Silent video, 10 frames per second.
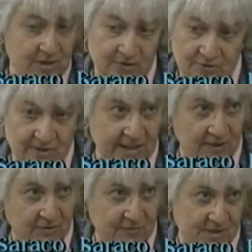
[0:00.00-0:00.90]
He took
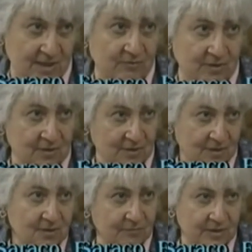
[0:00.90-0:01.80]
care of several
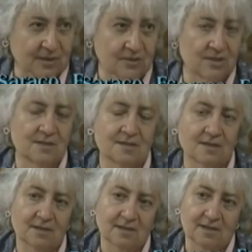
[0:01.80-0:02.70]
villages.
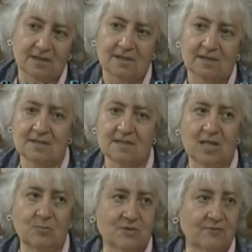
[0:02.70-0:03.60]
His
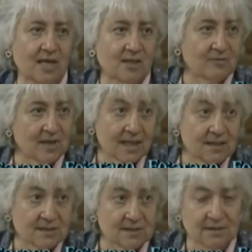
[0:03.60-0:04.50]
name was Father
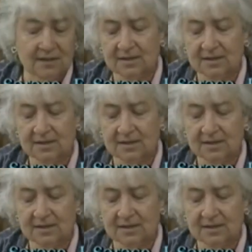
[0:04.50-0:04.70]
Valentin.